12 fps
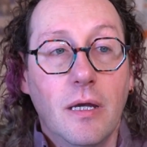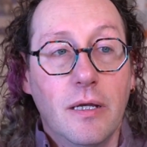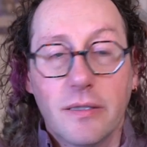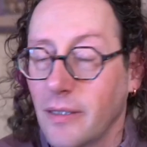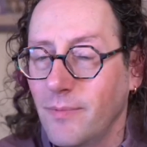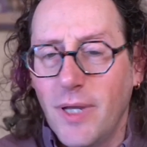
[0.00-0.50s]

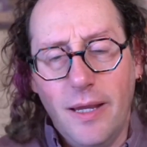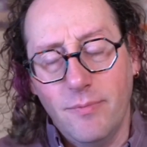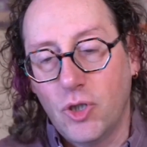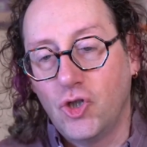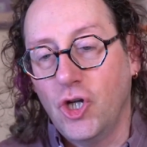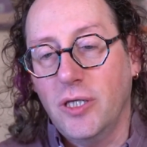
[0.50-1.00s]

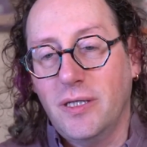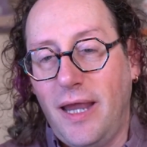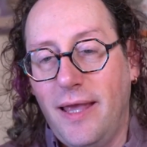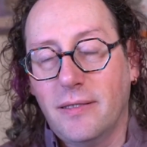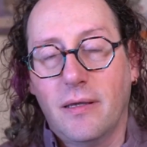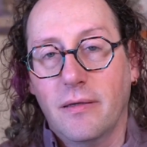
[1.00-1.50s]
sometimes just
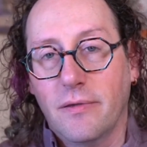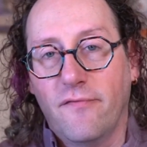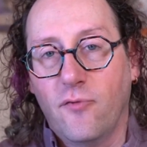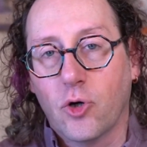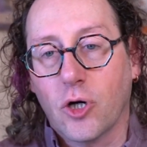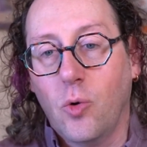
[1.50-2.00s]
asking the
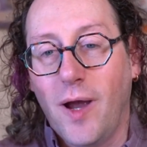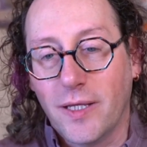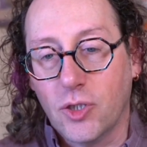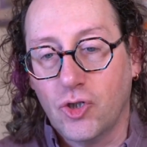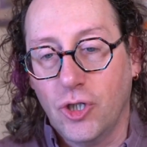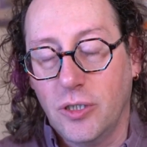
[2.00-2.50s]
4
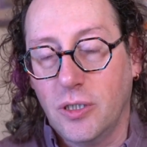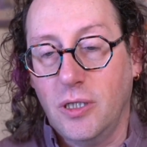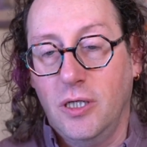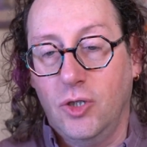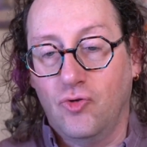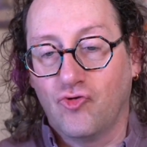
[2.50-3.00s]
questions
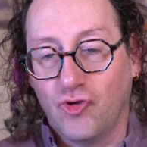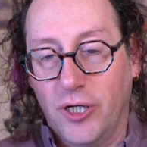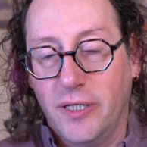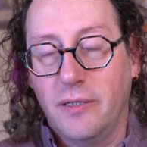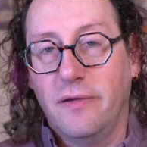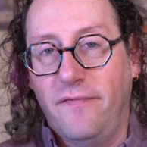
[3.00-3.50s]
is
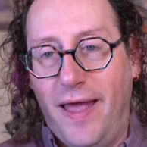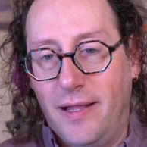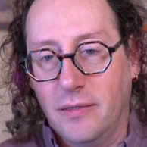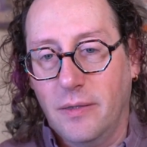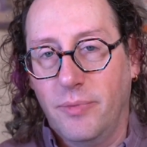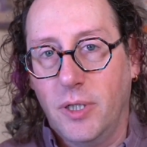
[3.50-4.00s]
really
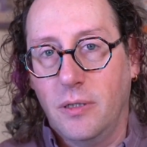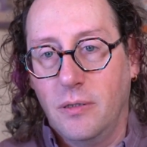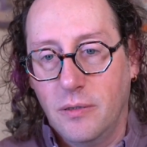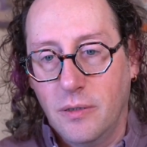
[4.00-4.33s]
valuable.